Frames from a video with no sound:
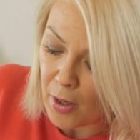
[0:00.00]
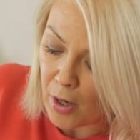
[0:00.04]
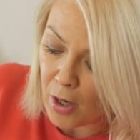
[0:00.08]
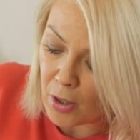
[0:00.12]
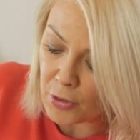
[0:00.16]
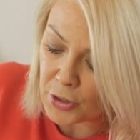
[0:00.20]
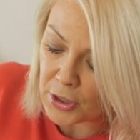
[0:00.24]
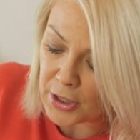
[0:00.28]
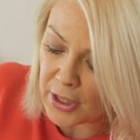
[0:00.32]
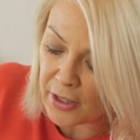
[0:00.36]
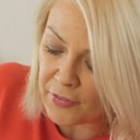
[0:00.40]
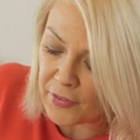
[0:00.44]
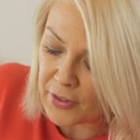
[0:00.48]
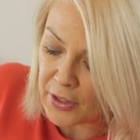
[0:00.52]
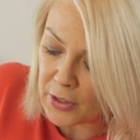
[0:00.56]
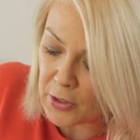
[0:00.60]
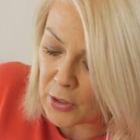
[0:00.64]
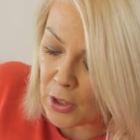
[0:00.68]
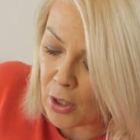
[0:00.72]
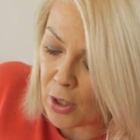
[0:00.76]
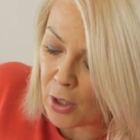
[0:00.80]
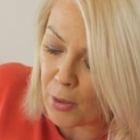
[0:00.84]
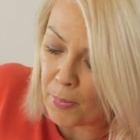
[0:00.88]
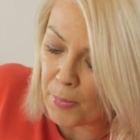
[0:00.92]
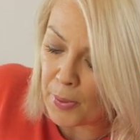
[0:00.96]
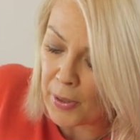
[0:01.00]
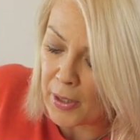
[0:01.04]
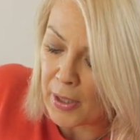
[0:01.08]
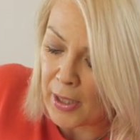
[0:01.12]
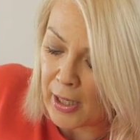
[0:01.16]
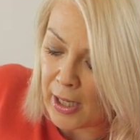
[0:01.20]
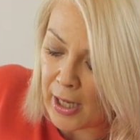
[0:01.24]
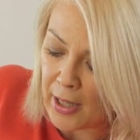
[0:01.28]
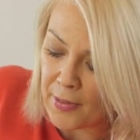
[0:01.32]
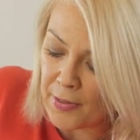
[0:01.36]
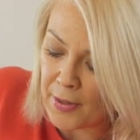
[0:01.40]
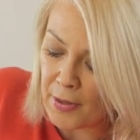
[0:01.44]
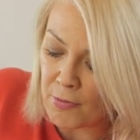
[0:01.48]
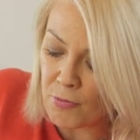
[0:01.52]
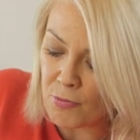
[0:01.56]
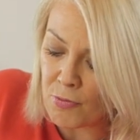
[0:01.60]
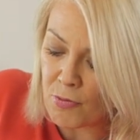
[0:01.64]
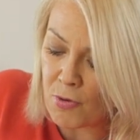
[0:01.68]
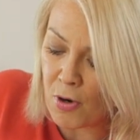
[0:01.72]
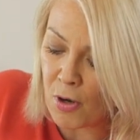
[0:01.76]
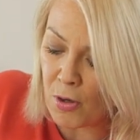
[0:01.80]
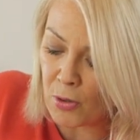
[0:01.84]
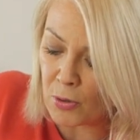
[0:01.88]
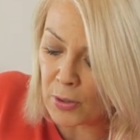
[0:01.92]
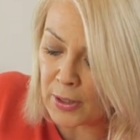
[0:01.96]
Hold your knife at the top and then
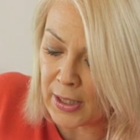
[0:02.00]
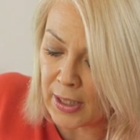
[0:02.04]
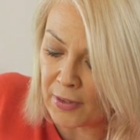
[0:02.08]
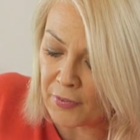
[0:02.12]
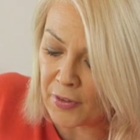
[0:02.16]
roll the